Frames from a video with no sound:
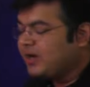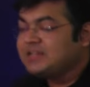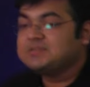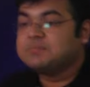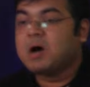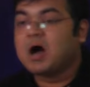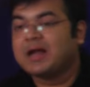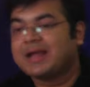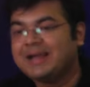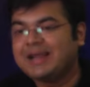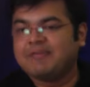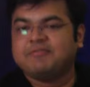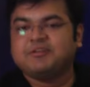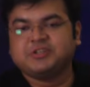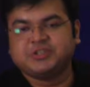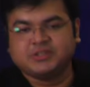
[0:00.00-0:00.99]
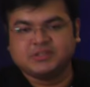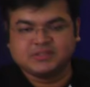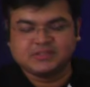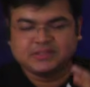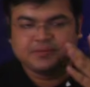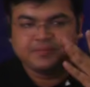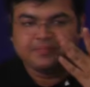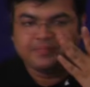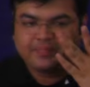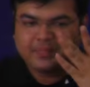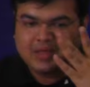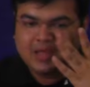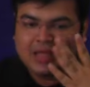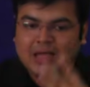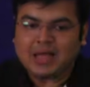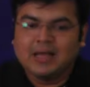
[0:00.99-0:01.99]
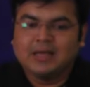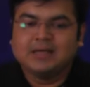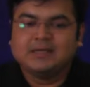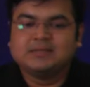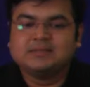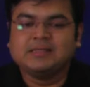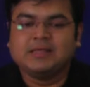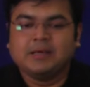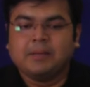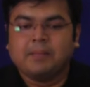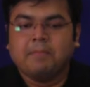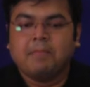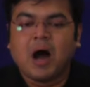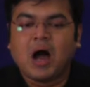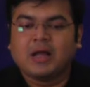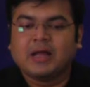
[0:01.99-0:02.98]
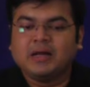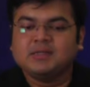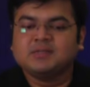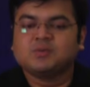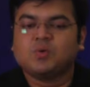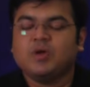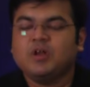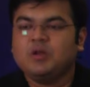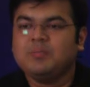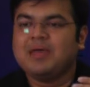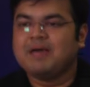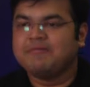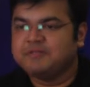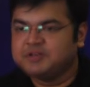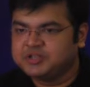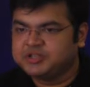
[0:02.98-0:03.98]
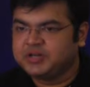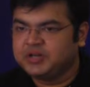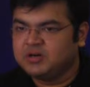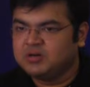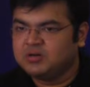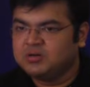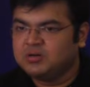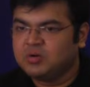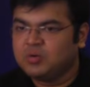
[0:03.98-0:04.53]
is market efficiency? See, market is going to be efficient